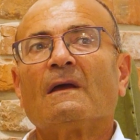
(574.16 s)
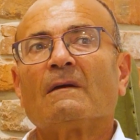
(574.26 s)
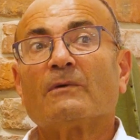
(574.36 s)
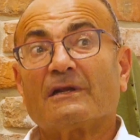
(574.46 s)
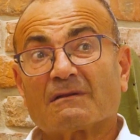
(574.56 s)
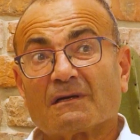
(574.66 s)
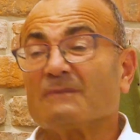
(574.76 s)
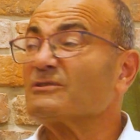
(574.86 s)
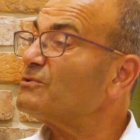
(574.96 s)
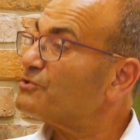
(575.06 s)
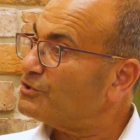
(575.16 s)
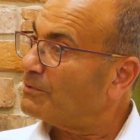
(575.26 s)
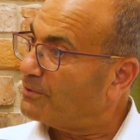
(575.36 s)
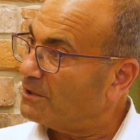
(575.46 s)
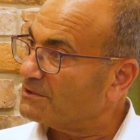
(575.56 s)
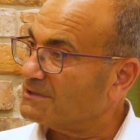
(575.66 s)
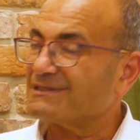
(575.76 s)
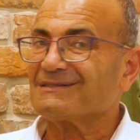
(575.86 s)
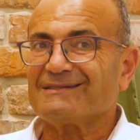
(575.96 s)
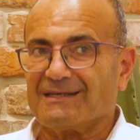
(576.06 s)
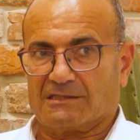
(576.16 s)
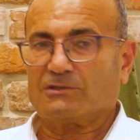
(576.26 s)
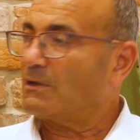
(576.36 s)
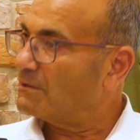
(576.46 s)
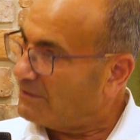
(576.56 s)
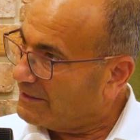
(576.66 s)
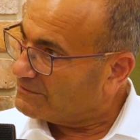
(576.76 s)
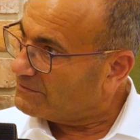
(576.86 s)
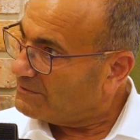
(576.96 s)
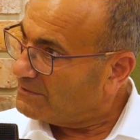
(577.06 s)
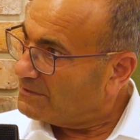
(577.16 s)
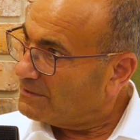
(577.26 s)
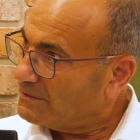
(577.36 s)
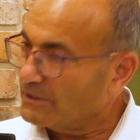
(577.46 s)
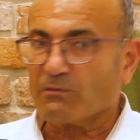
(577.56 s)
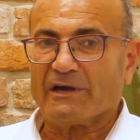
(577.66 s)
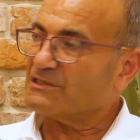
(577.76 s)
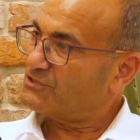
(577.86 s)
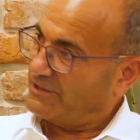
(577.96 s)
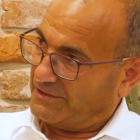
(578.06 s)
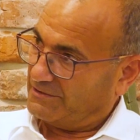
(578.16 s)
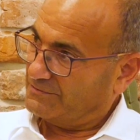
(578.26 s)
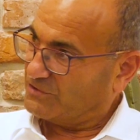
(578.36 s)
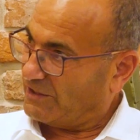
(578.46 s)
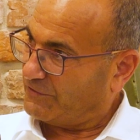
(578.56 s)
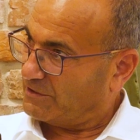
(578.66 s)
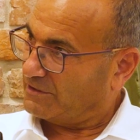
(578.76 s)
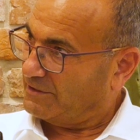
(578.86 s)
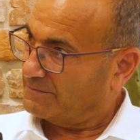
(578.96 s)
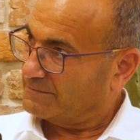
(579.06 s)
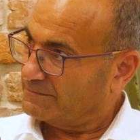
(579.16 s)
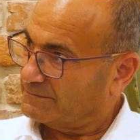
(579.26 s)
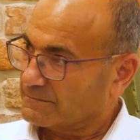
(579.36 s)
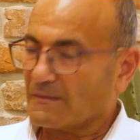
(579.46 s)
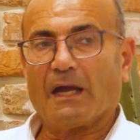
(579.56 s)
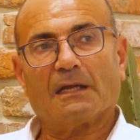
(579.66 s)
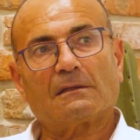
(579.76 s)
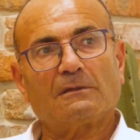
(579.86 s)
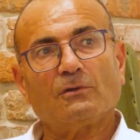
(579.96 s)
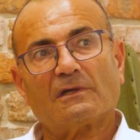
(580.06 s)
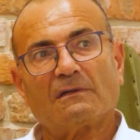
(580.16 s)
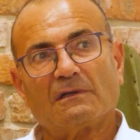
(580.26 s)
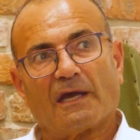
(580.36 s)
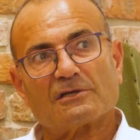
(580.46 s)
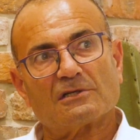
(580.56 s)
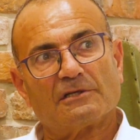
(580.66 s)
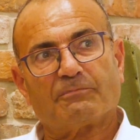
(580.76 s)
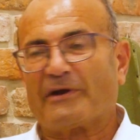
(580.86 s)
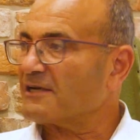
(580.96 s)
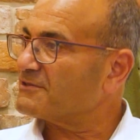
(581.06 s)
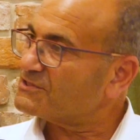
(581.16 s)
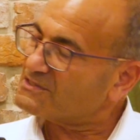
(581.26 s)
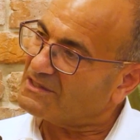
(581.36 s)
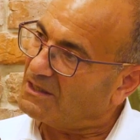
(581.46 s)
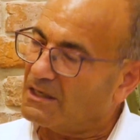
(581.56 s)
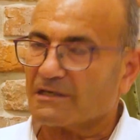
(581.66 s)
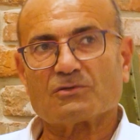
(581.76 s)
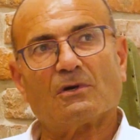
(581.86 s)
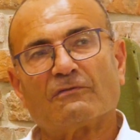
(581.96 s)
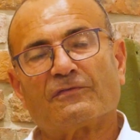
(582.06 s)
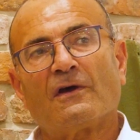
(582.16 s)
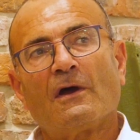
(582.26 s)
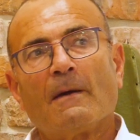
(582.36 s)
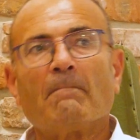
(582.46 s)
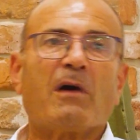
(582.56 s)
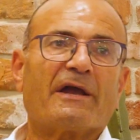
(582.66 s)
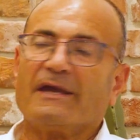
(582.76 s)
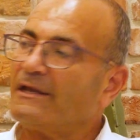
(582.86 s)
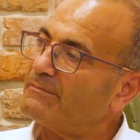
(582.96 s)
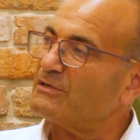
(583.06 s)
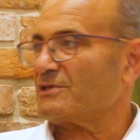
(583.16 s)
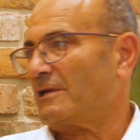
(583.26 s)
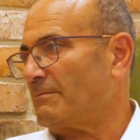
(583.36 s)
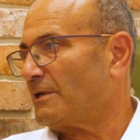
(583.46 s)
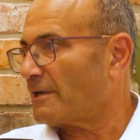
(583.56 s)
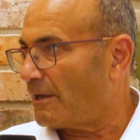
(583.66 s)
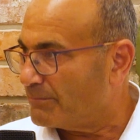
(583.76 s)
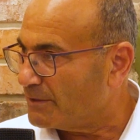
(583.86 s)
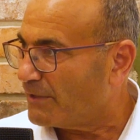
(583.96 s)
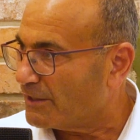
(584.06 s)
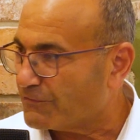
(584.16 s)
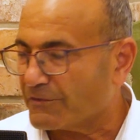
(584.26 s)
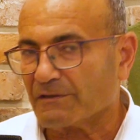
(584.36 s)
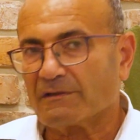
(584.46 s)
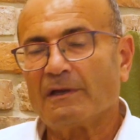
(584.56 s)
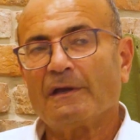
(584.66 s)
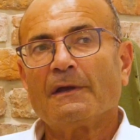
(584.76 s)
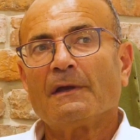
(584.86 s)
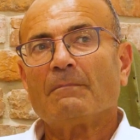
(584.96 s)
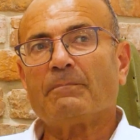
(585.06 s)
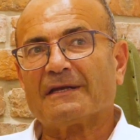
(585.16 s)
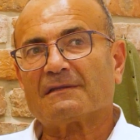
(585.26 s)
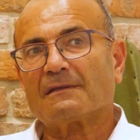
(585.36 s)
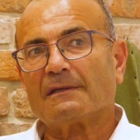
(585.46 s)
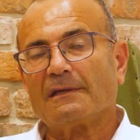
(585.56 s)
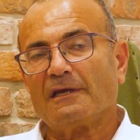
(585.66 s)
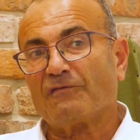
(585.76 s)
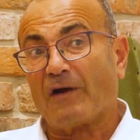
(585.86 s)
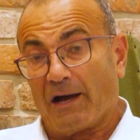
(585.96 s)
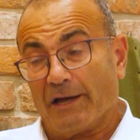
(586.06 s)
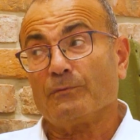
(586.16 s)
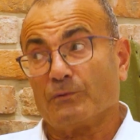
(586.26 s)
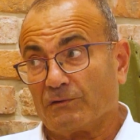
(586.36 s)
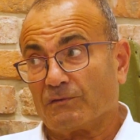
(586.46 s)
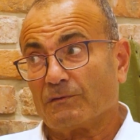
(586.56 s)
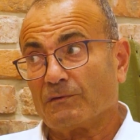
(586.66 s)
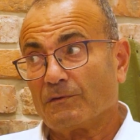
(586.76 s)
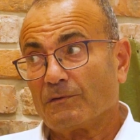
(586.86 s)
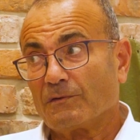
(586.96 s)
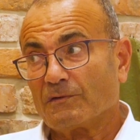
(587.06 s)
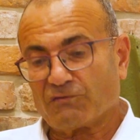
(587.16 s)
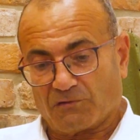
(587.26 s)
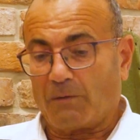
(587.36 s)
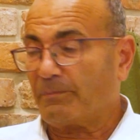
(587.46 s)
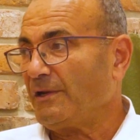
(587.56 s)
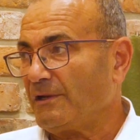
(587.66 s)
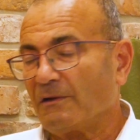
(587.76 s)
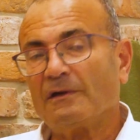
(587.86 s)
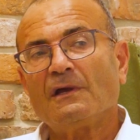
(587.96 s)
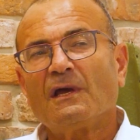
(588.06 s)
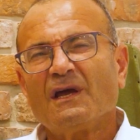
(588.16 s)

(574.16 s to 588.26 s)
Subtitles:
When it comes to geopolitics, yes, you are right. Iran is there, definitely. And you can actually practice the art of my enemy's enemy can be my friend. But if I would stop here,